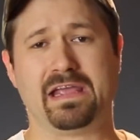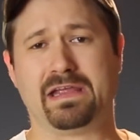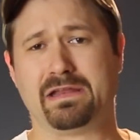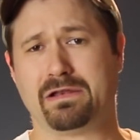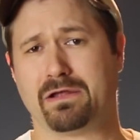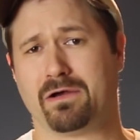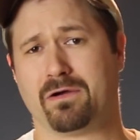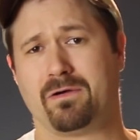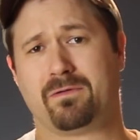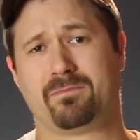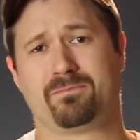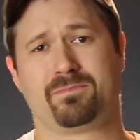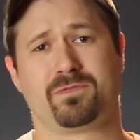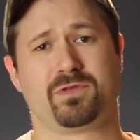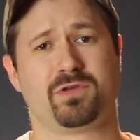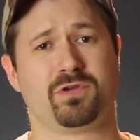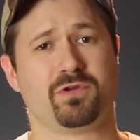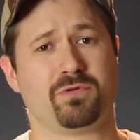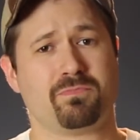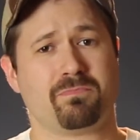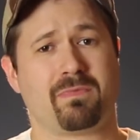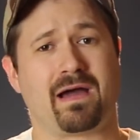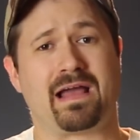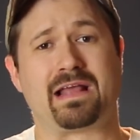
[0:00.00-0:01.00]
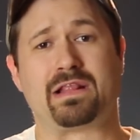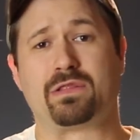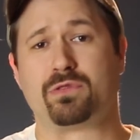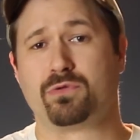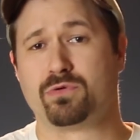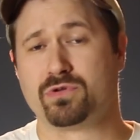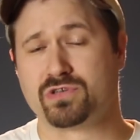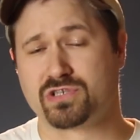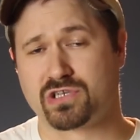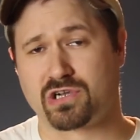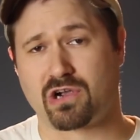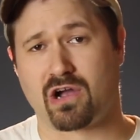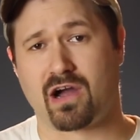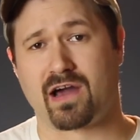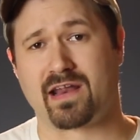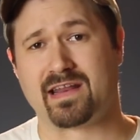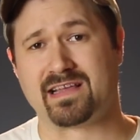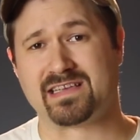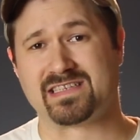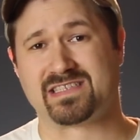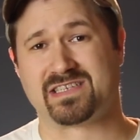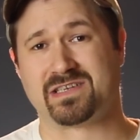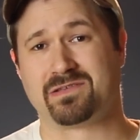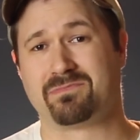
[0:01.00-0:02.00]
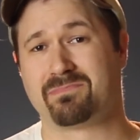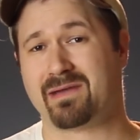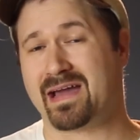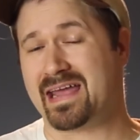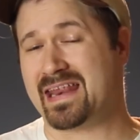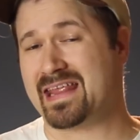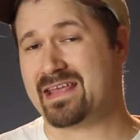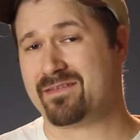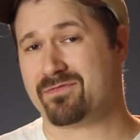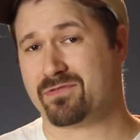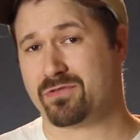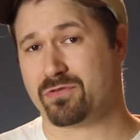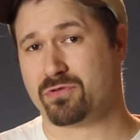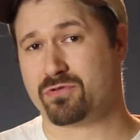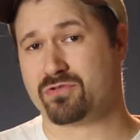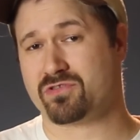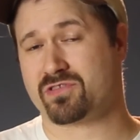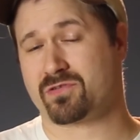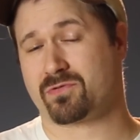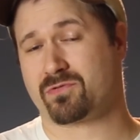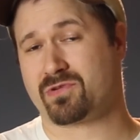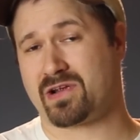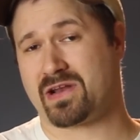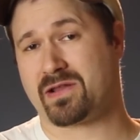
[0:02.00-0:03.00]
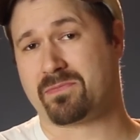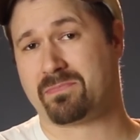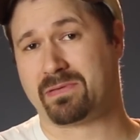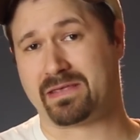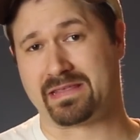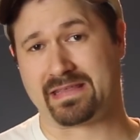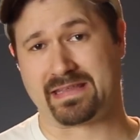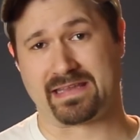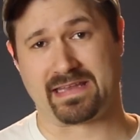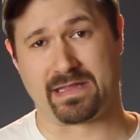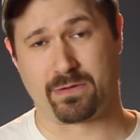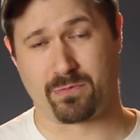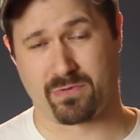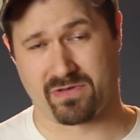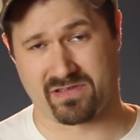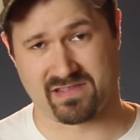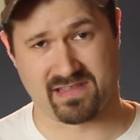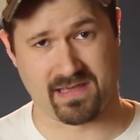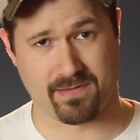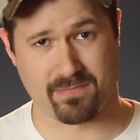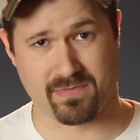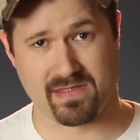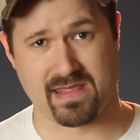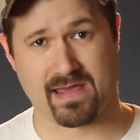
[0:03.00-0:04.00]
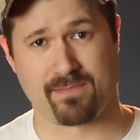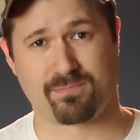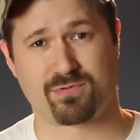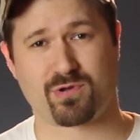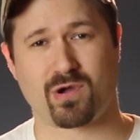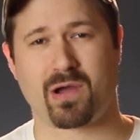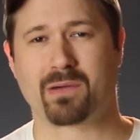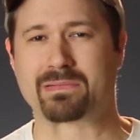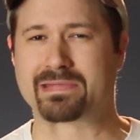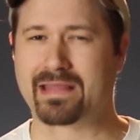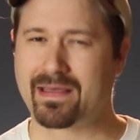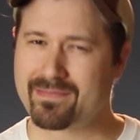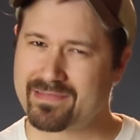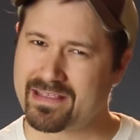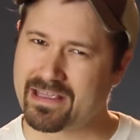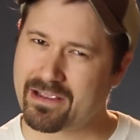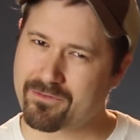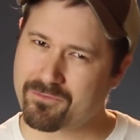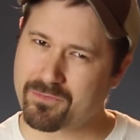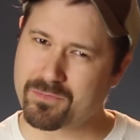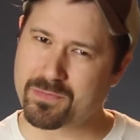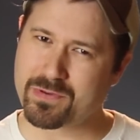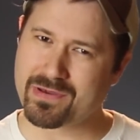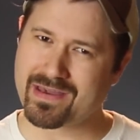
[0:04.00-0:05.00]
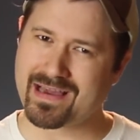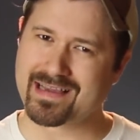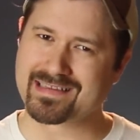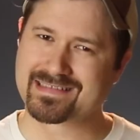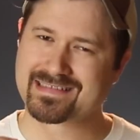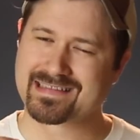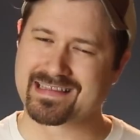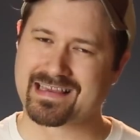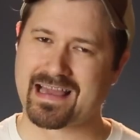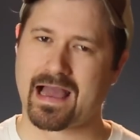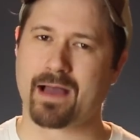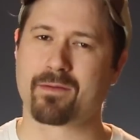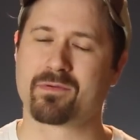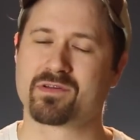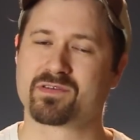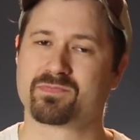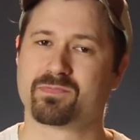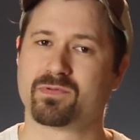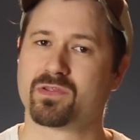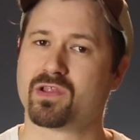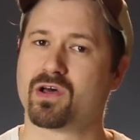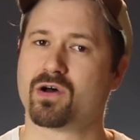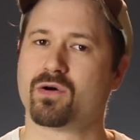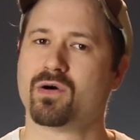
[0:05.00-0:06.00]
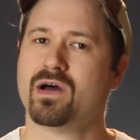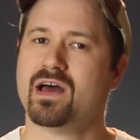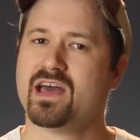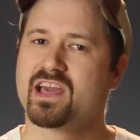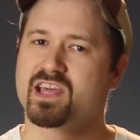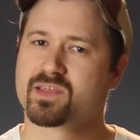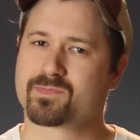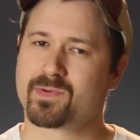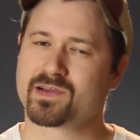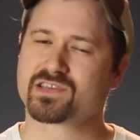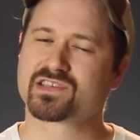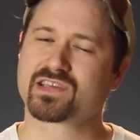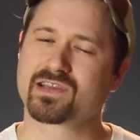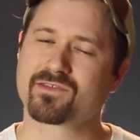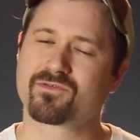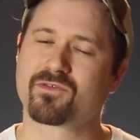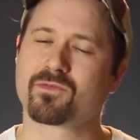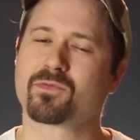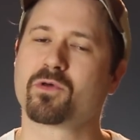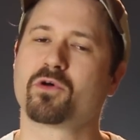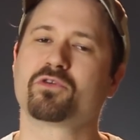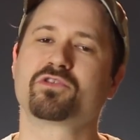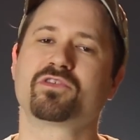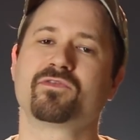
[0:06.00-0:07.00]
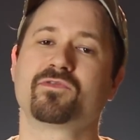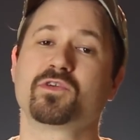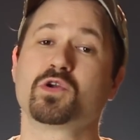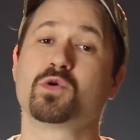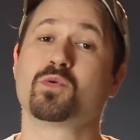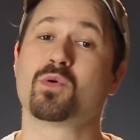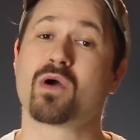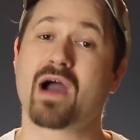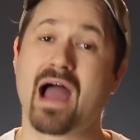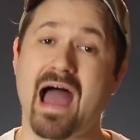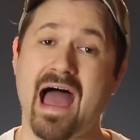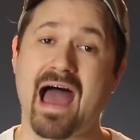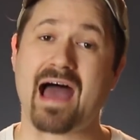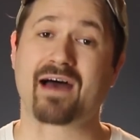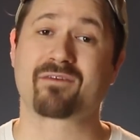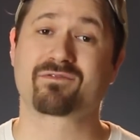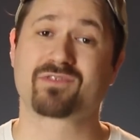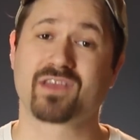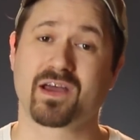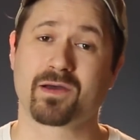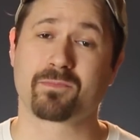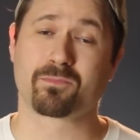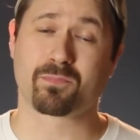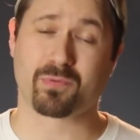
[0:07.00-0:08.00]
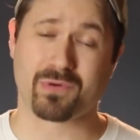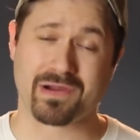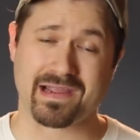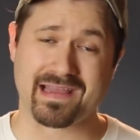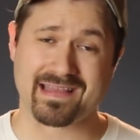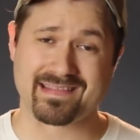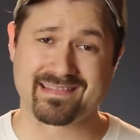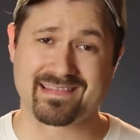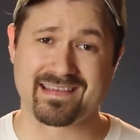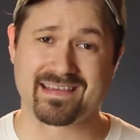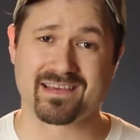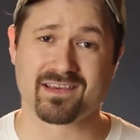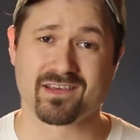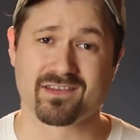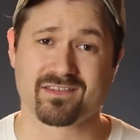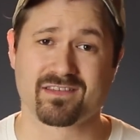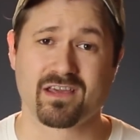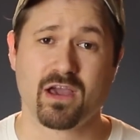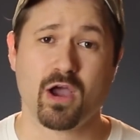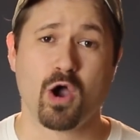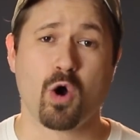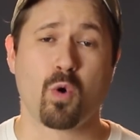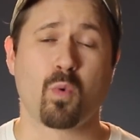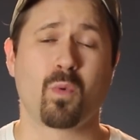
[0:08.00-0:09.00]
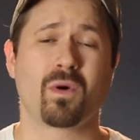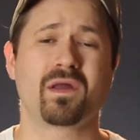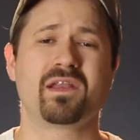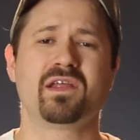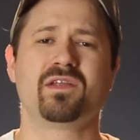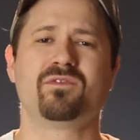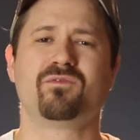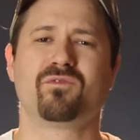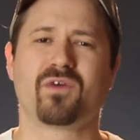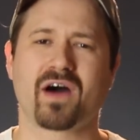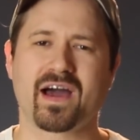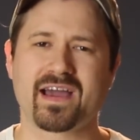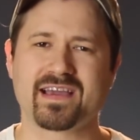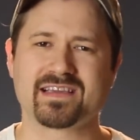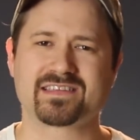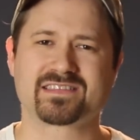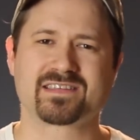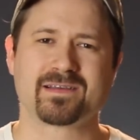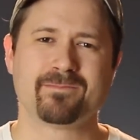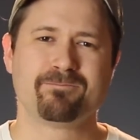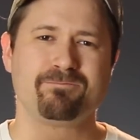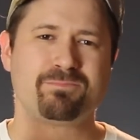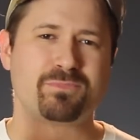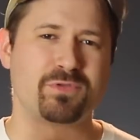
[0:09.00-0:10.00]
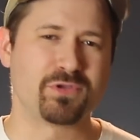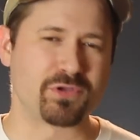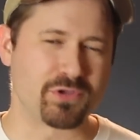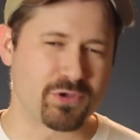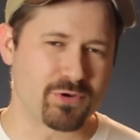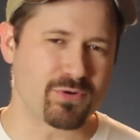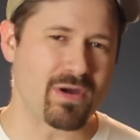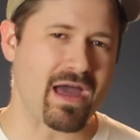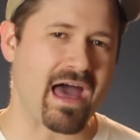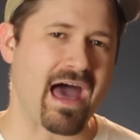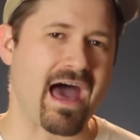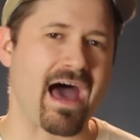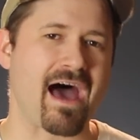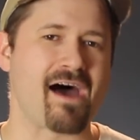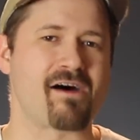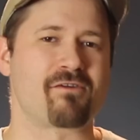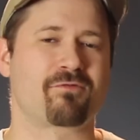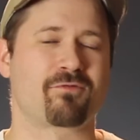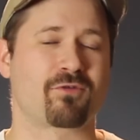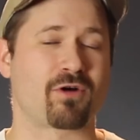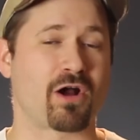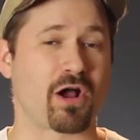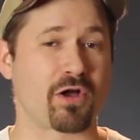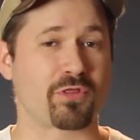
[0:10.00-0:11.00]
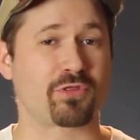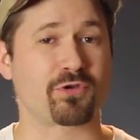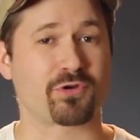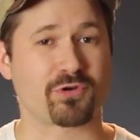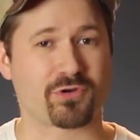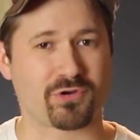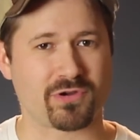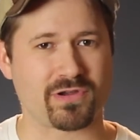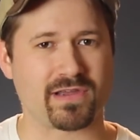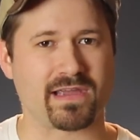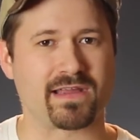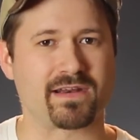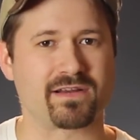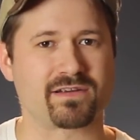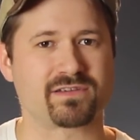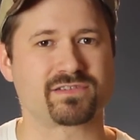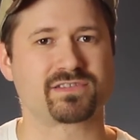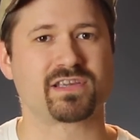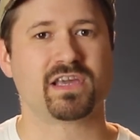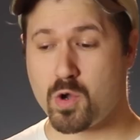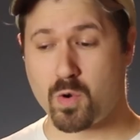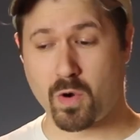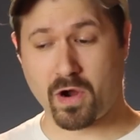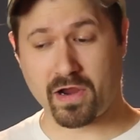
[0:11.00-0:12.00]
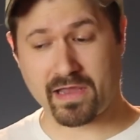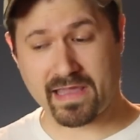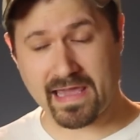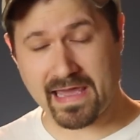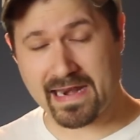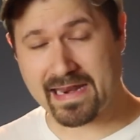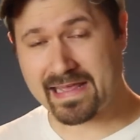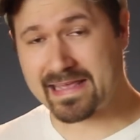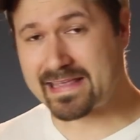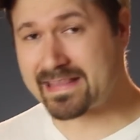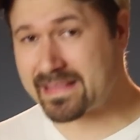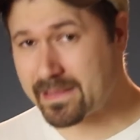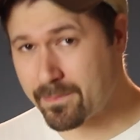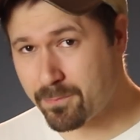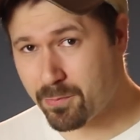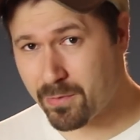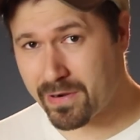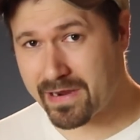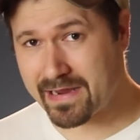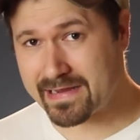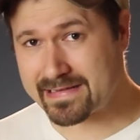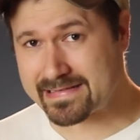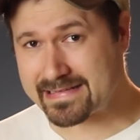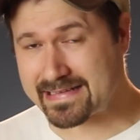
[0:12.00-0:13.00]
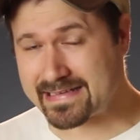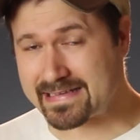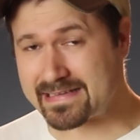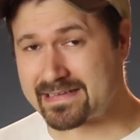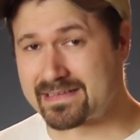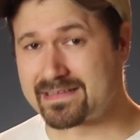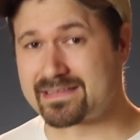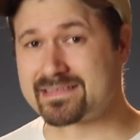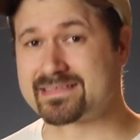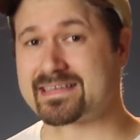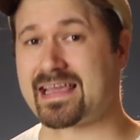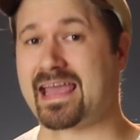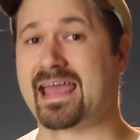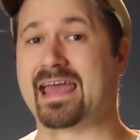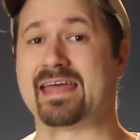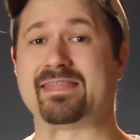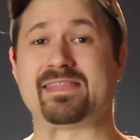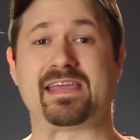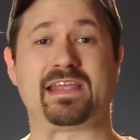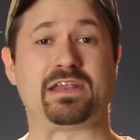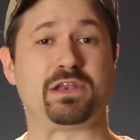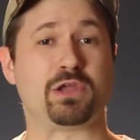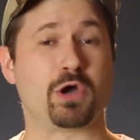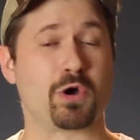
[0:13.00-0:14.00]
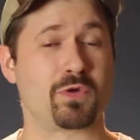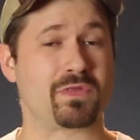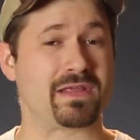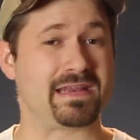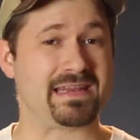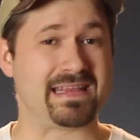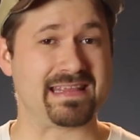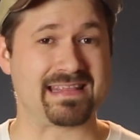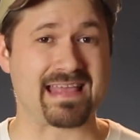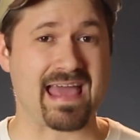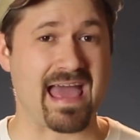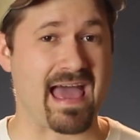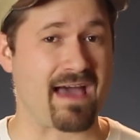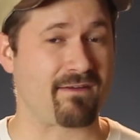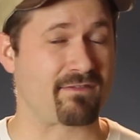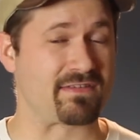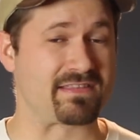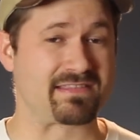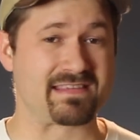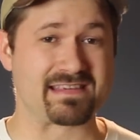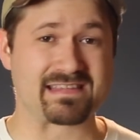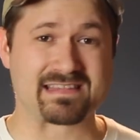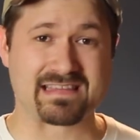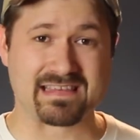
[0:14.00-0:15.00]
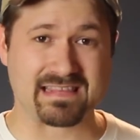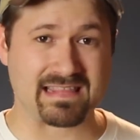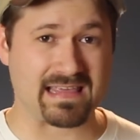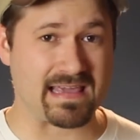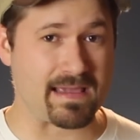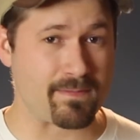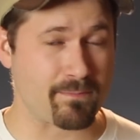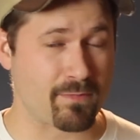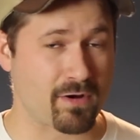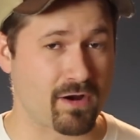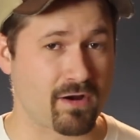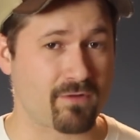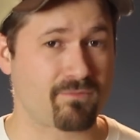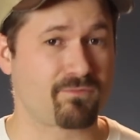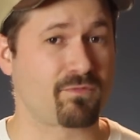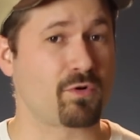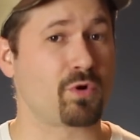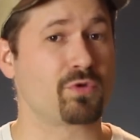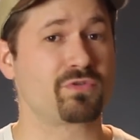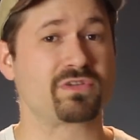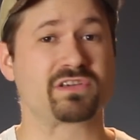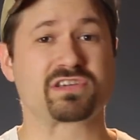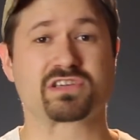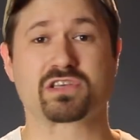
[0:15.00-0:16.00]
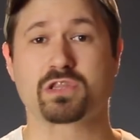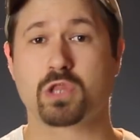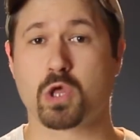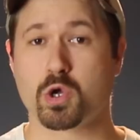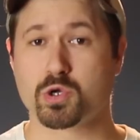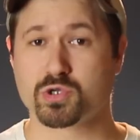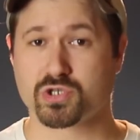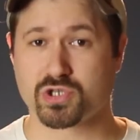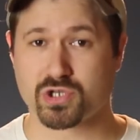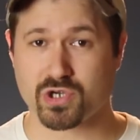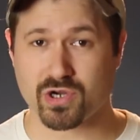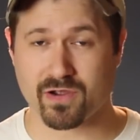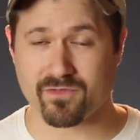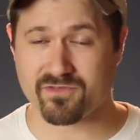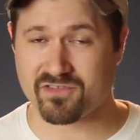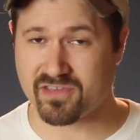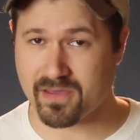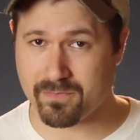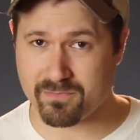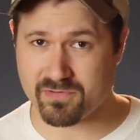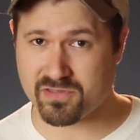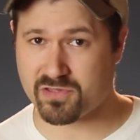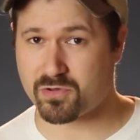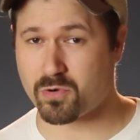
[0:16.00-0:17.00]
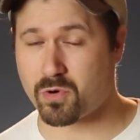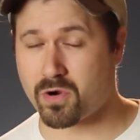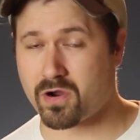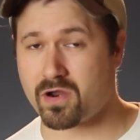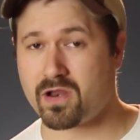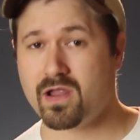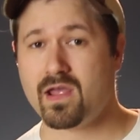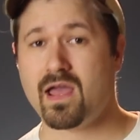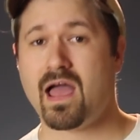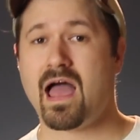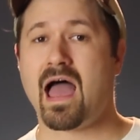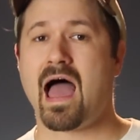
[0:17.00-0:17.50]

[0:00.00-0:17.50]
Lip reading: you know, you might lose your audience. You might even lose some credibility with some of them. So I would love to hear from you guys in the comments below, especially from those of you who have done brand deals. What advice do you have for other creators who are getting into brand deals and they know they need to have a disclaimer, full disclosure of some sort?